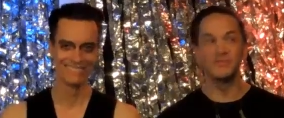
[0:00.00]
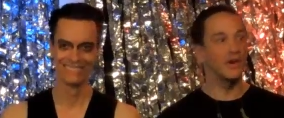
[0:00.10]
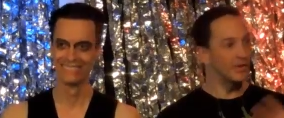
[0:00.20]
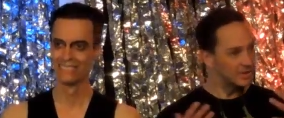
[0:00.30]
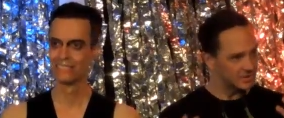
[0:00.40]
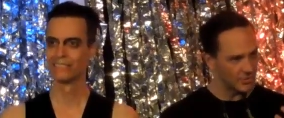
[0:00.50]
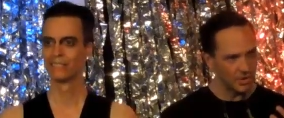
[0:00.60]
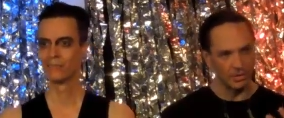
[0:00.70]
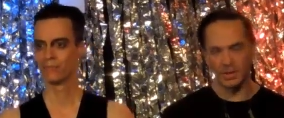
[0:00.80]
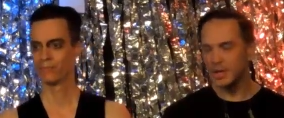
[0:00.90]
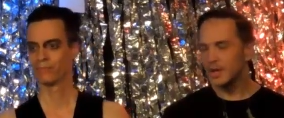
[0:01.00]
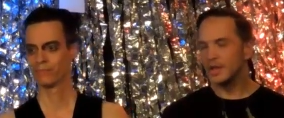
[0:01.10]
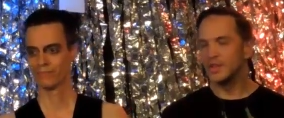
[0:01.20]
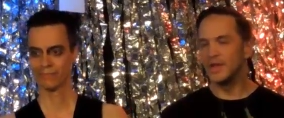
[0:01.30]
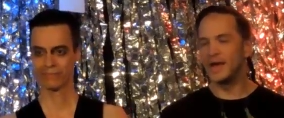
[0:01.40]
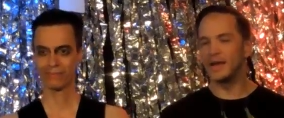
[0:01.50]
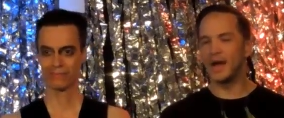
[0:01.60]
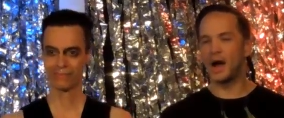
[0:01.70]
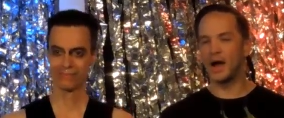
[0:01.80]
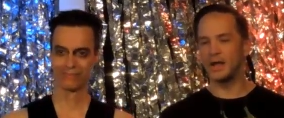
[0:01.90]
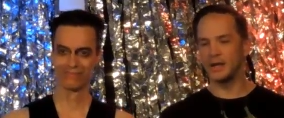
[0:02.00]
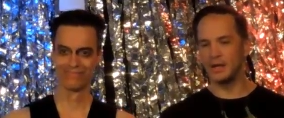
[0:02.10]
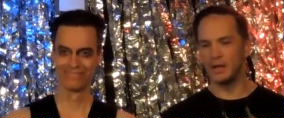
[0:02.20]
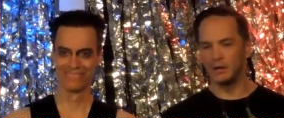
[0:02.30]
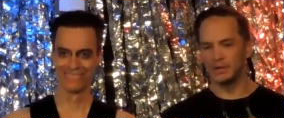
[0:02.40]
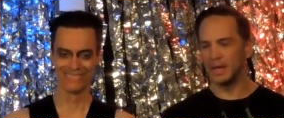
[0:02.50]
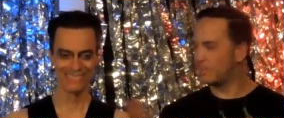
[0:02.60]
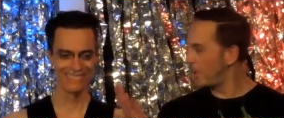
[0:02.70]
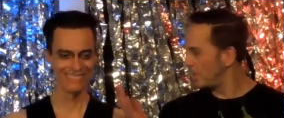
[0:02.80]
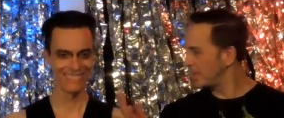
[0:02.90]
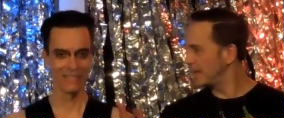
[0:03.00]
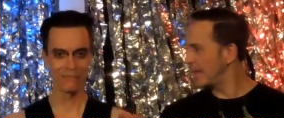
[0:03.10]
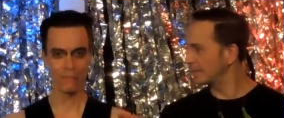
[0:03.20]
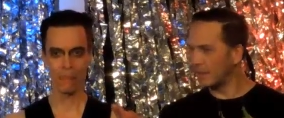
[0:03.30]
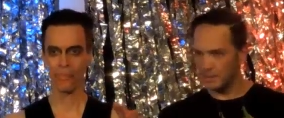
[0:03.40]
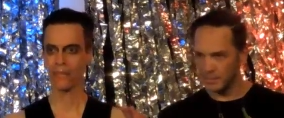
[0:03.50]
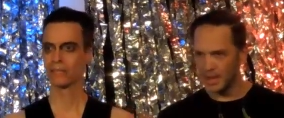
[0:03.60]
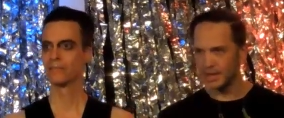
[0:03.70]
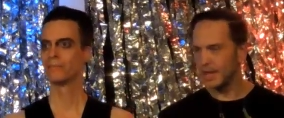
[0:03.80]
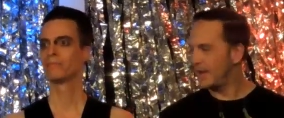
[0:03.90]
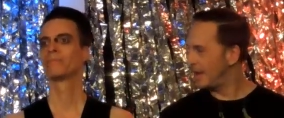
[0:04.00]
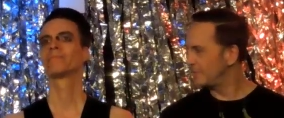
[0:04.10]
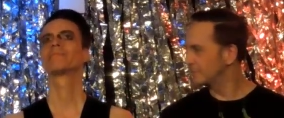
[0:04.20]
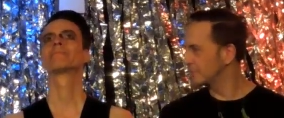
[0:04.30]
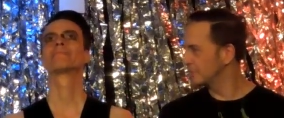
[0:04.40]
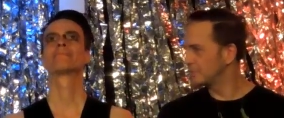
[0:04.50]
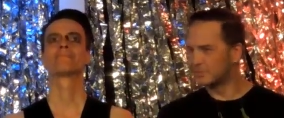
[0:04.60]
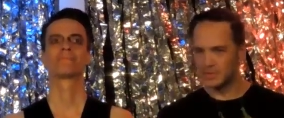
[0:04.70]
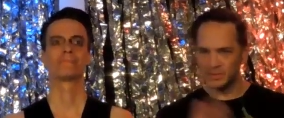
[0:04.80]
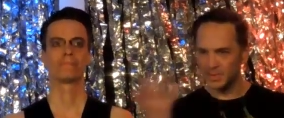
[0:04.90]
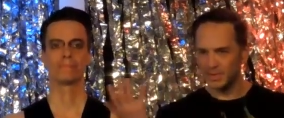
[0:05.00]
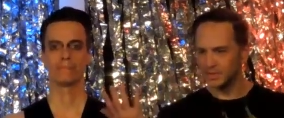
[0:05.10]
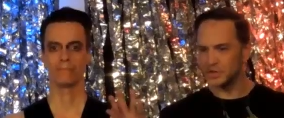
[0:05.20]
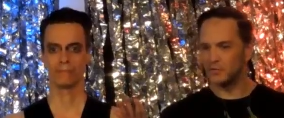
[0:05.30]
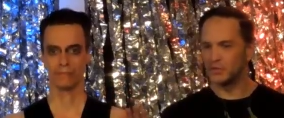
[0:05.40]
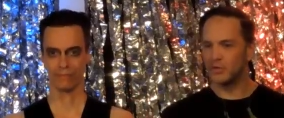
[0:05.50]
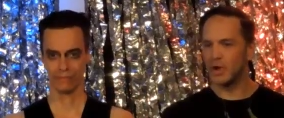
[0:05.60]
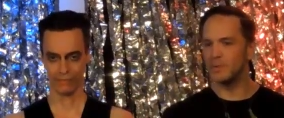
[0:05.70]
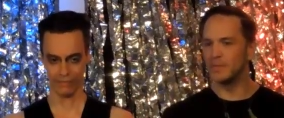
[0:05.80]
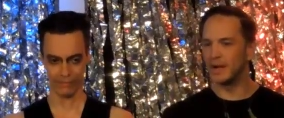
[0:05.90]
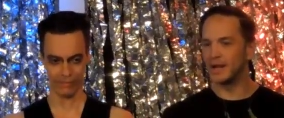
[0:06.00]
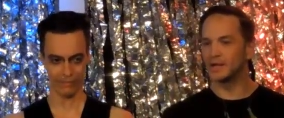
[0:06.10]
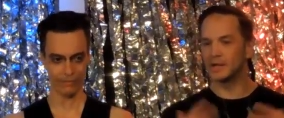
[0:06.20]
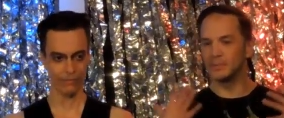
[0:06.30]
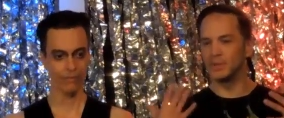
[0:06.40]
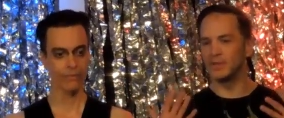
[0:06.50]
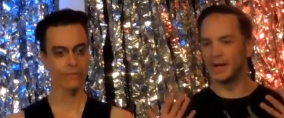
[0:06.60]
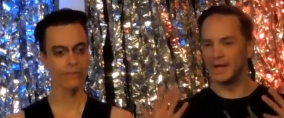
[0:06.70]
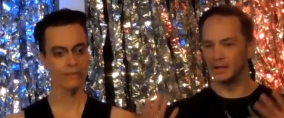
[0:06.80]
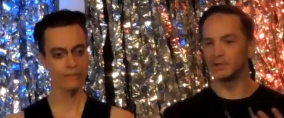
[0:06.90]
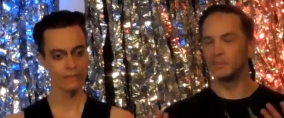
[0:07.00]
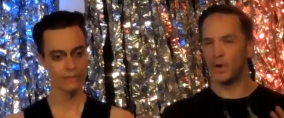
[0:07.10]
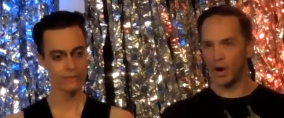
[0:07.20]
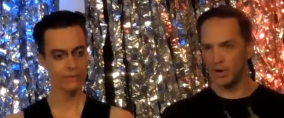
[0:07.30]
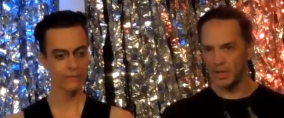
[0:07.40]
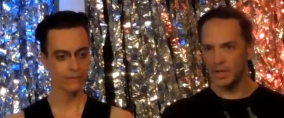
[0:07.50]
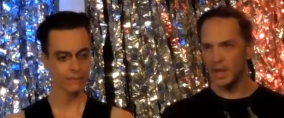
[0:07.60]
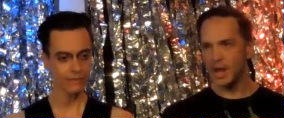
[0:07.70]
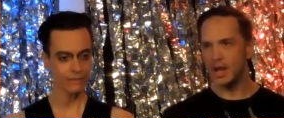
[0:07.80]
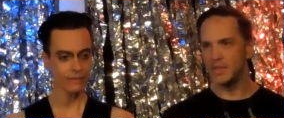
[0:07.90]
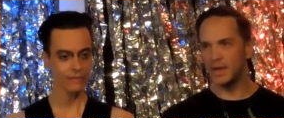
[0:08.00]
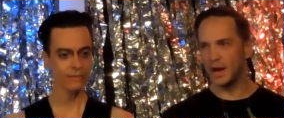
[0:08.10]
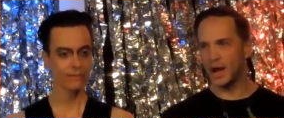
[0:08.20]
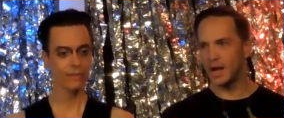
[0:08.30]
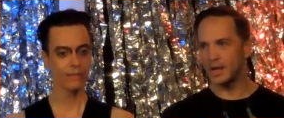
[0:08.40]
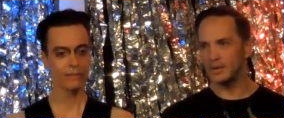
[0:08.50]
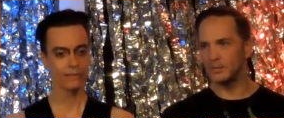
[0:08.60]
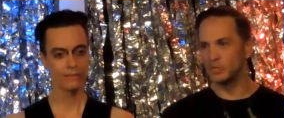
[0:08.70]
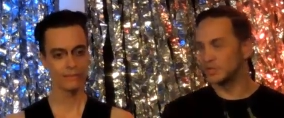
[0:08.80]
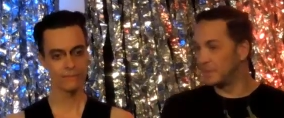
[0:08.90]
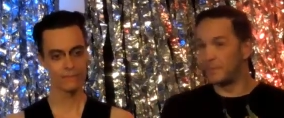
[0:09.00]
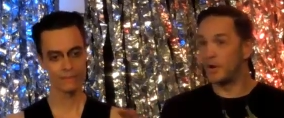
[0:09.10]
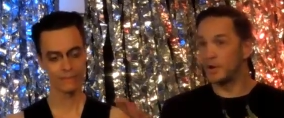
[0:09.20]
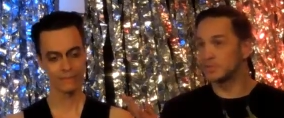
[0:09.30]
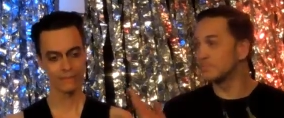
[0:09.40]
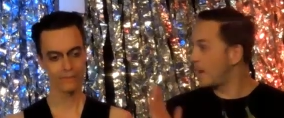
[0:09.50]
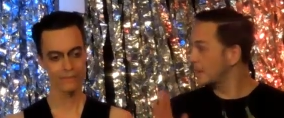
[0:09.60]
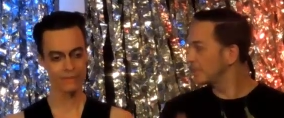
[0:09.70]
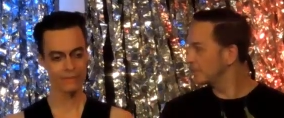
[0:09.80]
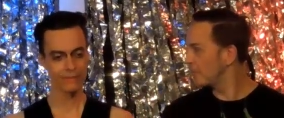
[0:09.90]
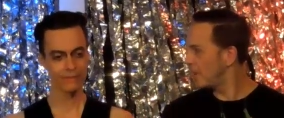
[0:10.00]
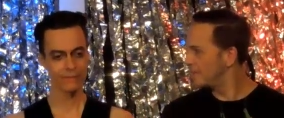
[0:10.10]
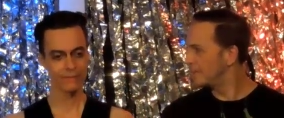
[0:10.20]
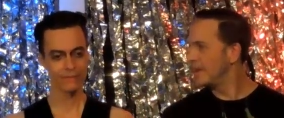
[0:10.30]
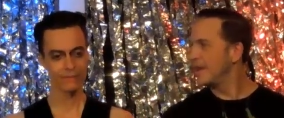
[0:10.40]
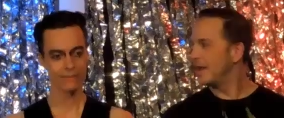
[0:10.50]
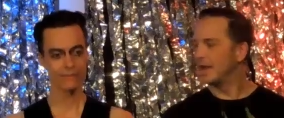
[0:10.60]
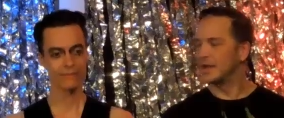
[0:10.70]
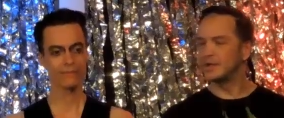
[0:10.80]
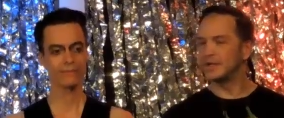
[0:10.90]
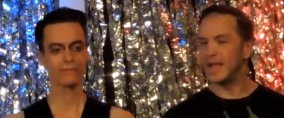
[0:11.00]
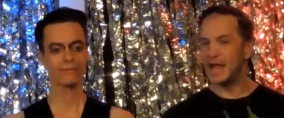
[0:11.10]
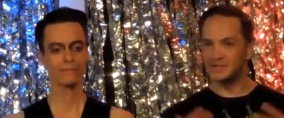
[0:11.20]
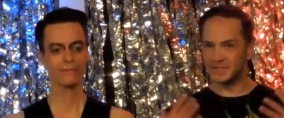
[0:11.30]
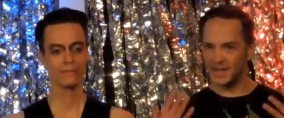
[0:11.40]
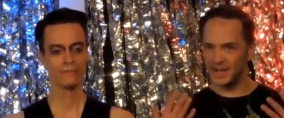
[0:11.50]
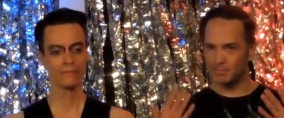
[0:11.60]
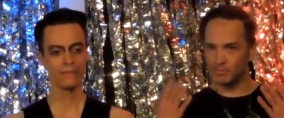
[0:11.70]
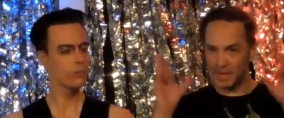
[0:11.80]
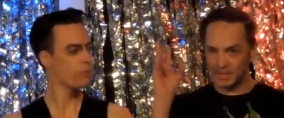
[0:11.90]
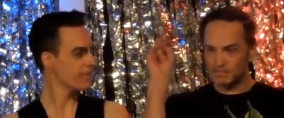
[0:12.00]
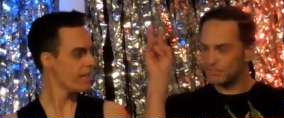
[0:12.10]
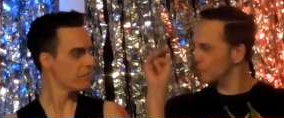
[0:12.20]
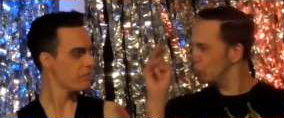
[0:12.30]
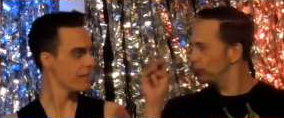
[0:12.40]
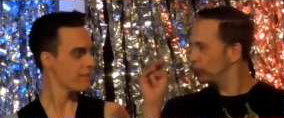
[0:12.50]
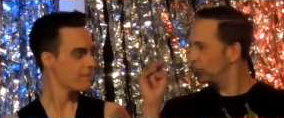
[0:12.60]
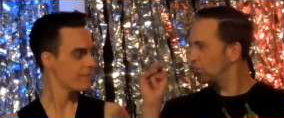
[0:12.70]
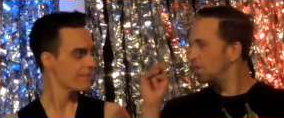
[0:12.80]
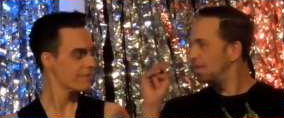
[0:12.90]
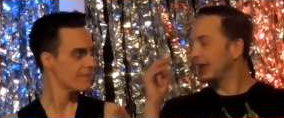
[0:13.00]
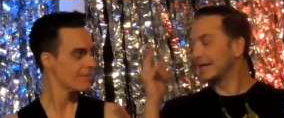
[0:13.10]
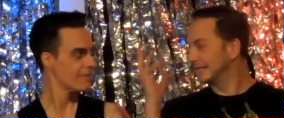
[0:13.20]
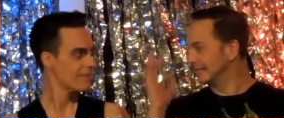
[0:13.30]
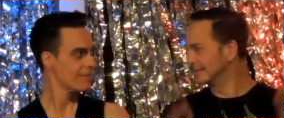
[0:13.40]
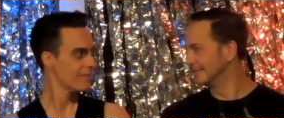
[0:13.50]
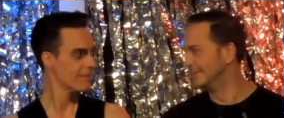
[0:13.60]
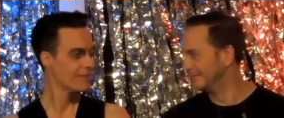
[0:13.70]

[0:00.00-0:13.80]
Speaker 1: very strongly that I held a party at Limelight after committing this awful crime. That I commit, that I held a party, and that I was the party was mocking the crime. And he, as did you as bring that proof, invite? I didn't.